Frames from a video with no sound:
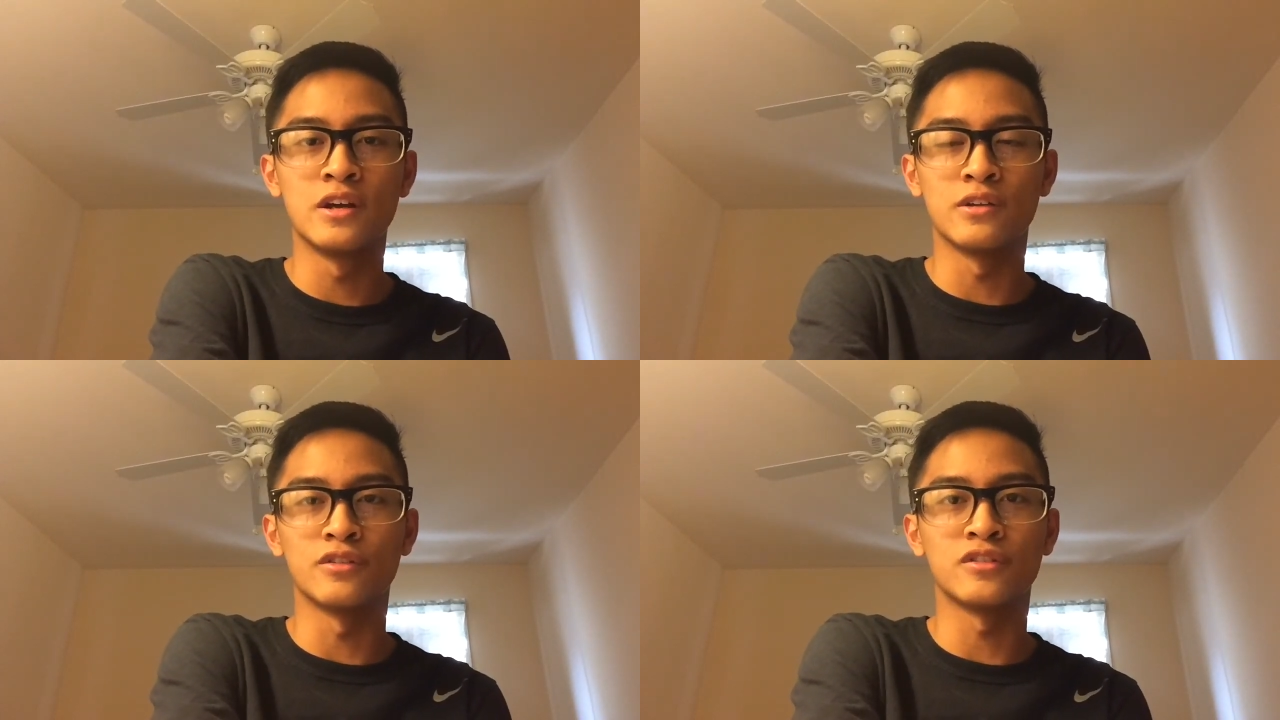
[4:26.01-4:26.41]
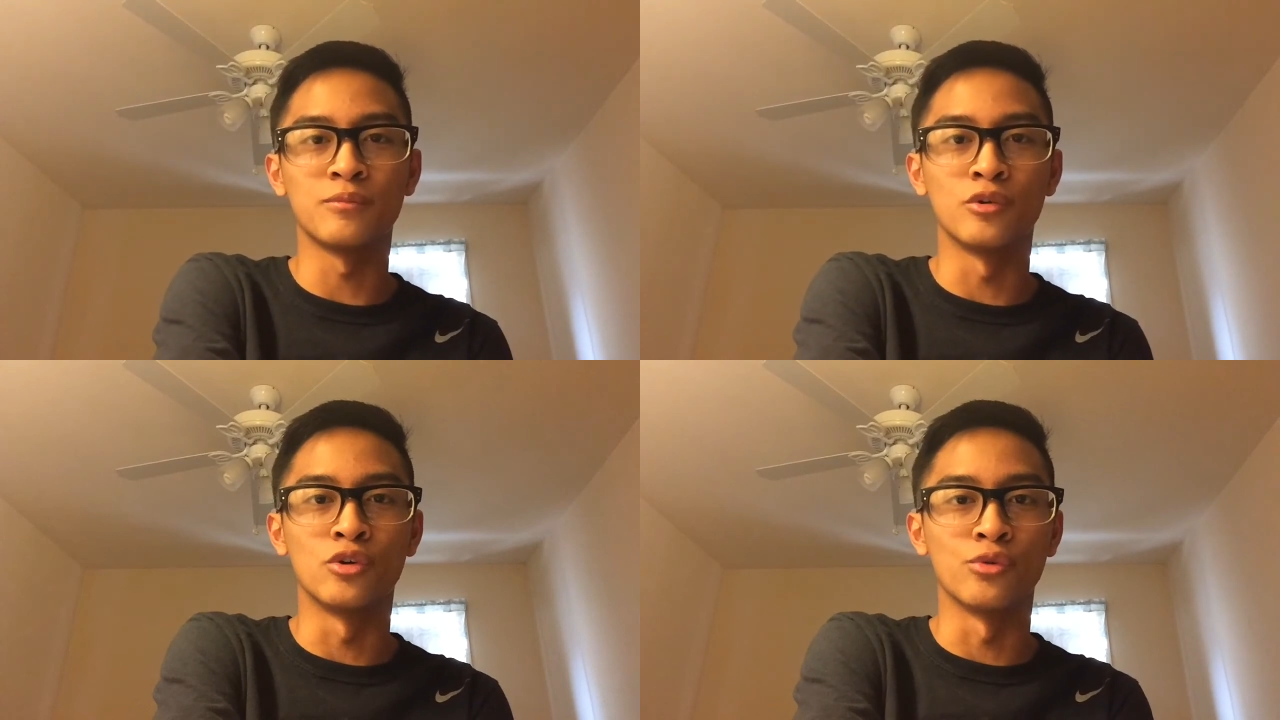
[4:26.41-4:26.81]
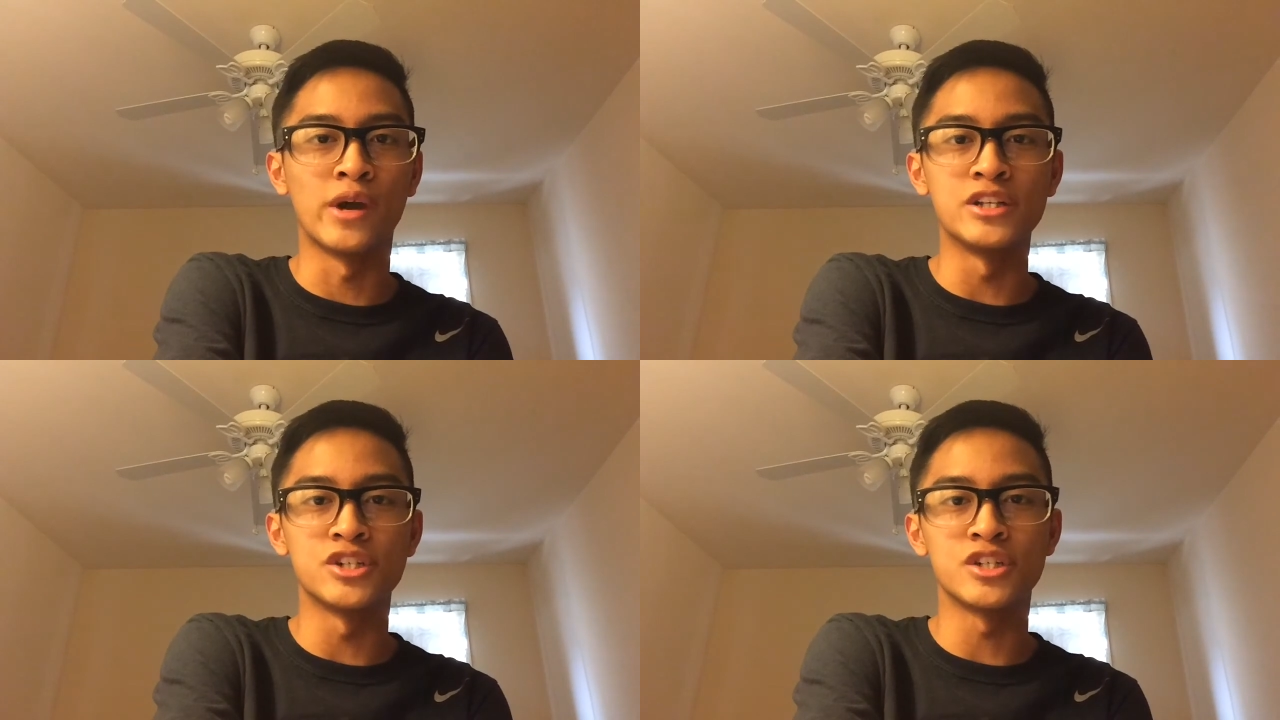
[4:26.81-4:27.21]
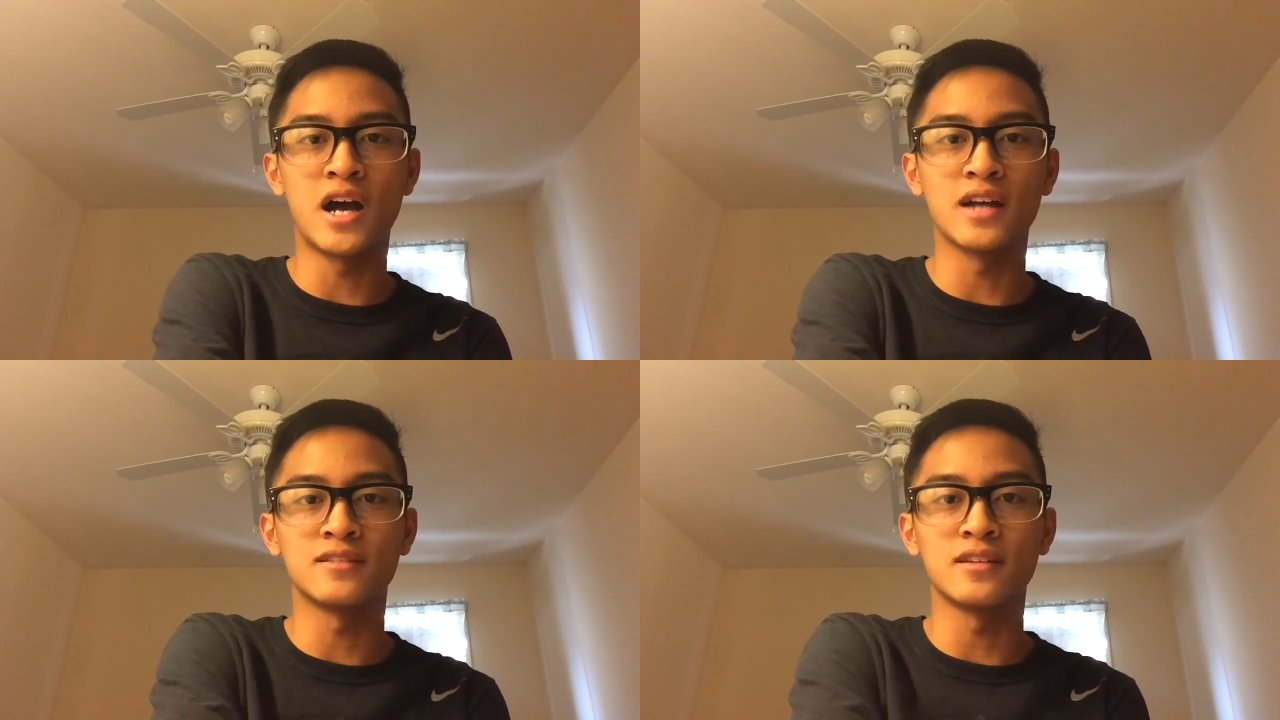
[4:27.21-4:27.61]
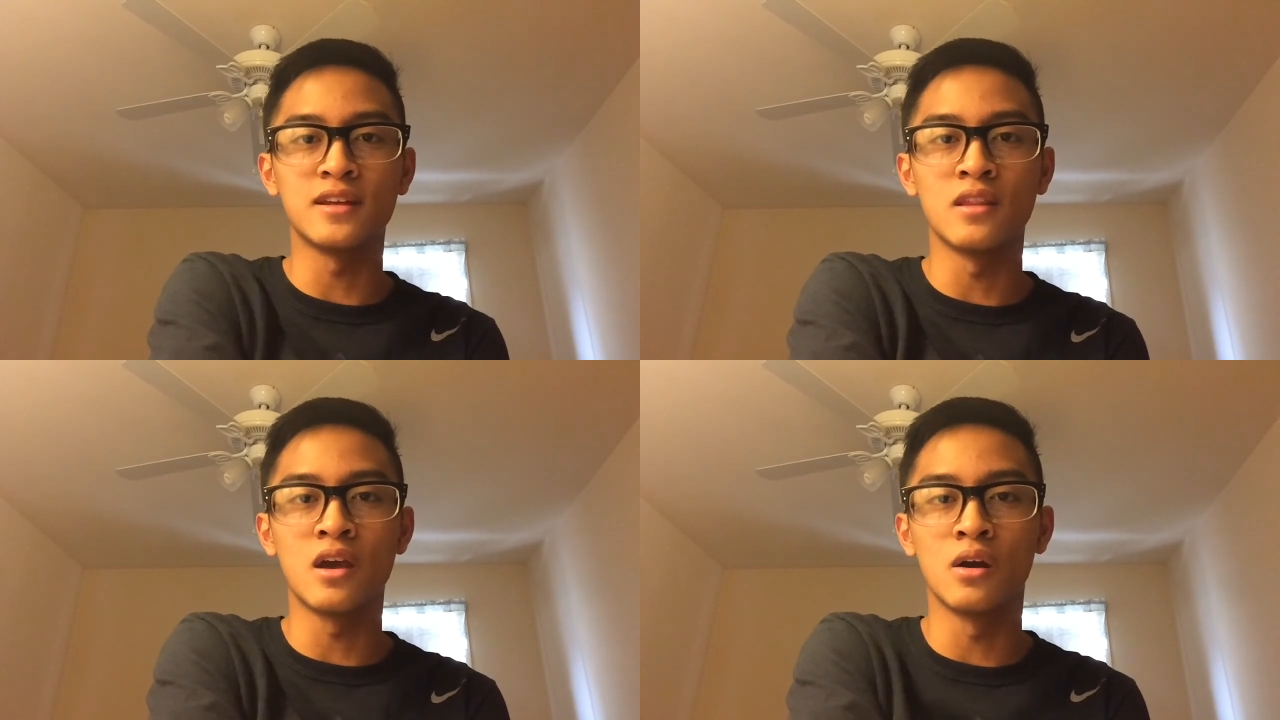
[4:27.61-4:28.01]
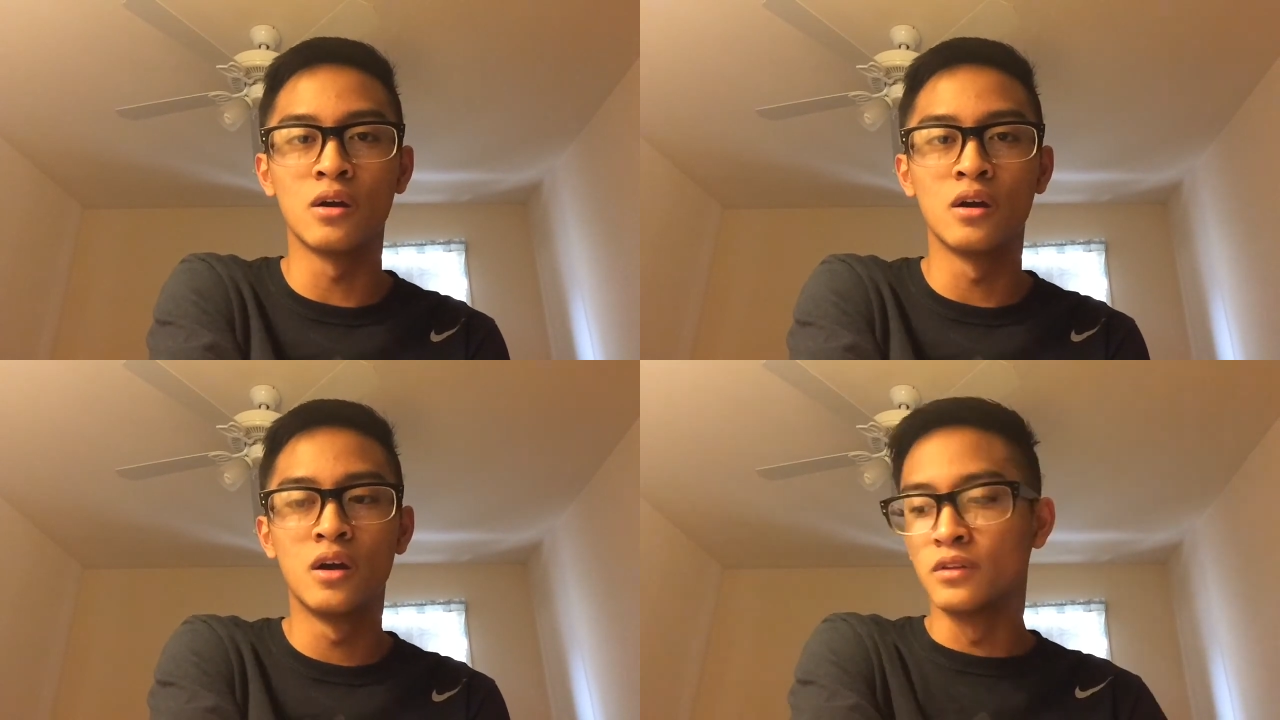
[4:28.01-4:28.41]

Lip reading: There's some great shots in there.